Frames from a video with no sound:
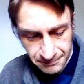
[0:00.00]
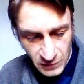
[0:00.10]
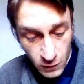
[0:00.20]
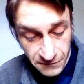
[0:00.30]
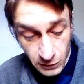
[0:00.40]

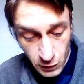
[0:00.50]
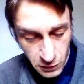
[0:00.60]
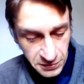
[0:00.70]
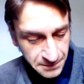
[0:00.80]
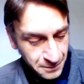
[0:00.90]
of the
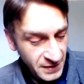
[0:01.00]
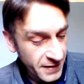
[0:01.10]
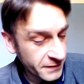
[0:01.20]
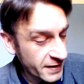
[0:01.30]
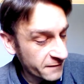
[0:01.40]
Lord,
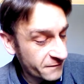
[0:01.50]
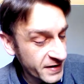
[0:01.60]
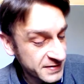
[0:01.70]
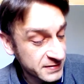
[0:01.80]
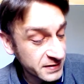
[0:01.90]
and their
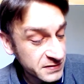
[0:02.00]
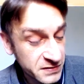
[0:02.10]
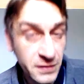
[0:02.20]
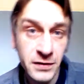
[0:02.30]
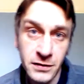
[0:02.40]
faces
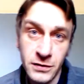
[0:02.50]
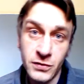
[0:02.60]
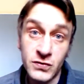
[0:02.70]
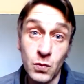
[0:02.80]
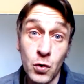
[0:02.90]

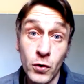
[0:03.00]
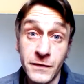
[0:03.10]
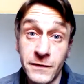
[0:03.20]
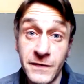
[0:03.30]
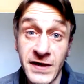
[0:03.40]

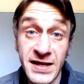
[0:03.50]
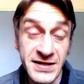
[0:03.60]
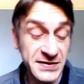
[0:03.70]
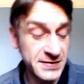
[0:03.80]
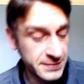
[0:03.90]
toward the
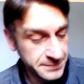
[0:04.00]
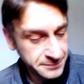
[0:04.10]
east.